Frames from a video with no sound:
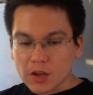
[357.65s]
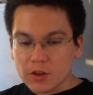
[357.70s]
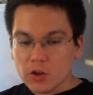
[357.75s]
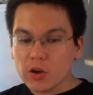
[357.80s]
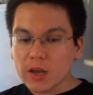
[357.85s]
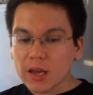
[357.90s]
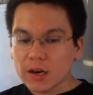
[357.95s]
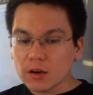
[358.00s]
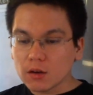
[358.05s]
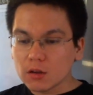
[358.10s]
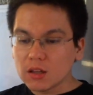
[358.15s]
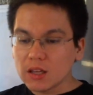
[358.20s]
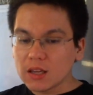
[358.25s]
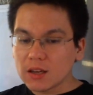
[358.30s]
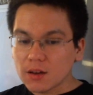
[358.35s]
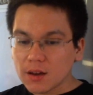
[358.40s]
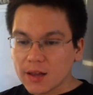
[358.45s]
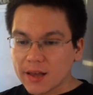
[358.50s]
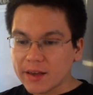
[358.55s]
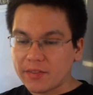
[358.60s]
you can
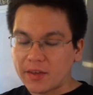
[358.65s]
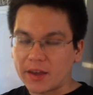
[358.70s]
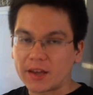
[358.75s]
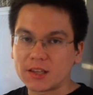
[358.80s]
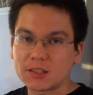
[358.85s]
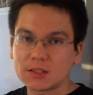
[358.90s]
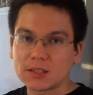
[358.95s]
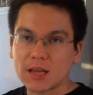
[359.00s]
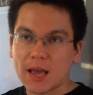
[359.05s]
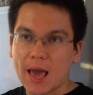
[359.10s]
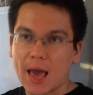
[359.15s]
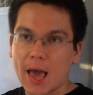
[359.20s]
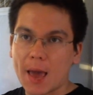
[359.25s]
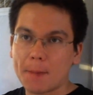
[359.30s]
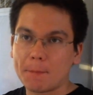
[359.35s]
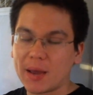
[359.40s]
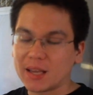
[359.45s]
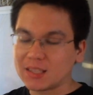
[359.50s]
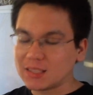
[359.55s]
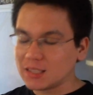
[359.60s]
declare this,
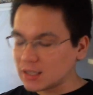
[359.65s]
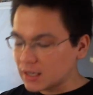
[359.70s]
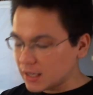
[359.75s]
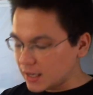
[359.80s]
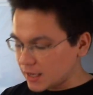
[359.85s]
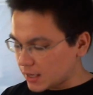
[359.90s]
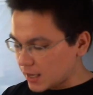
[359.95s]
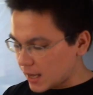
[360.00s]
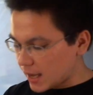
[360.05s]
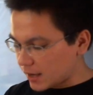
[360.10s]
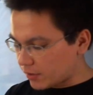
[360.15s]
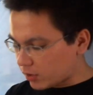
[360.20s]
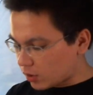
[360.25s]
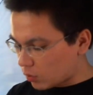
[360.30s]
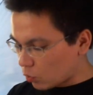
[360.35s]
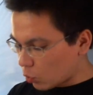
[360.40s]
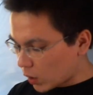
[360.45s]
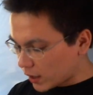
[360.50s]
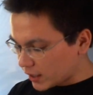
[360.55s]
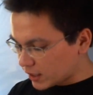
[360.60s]
and basically
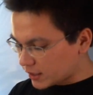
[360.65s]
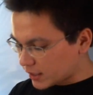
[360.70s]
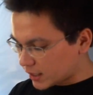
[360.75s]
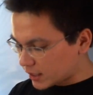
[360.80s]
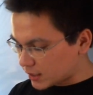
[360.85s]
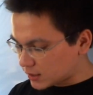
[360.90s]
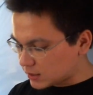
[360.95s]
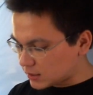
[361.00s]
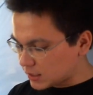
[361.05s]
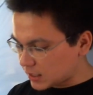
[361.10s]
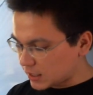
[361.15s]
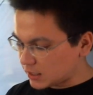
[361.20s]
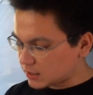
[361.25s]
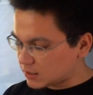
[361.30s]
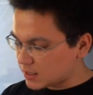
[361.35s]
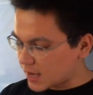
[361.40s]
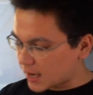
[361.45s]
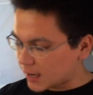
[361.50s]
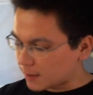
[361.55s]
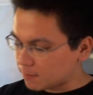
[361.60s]
what it does
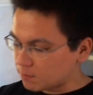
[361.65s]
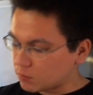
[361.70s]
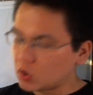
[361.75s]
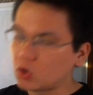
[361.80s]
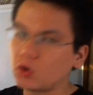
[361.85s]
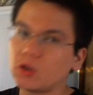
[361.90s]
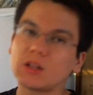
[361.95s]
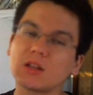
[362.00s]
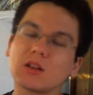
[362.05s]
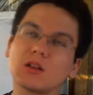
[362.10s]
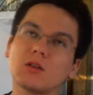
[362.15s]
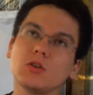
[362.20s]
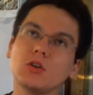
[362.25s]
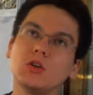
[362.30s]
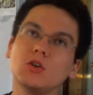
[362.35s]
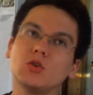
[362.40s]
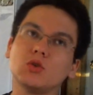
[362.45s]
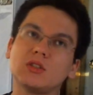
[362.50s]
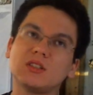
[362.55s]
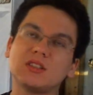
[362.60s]
is that
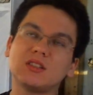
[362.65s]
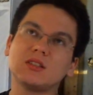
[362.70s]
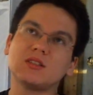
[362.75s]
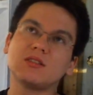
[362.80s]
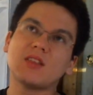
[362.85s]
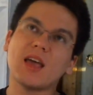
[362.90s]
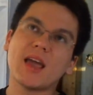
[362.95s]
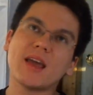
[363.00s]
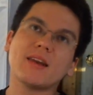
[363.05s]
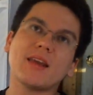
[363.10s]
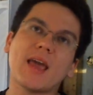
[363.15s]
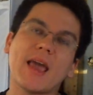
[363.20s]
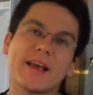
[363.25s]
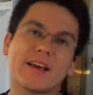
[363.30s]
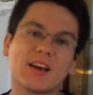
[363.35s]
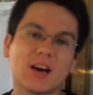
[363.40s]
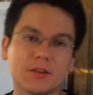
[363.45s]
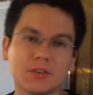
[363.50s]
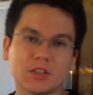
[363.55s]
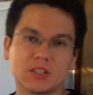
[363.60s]
you state
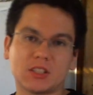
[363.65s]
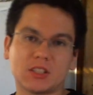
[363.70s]
a cover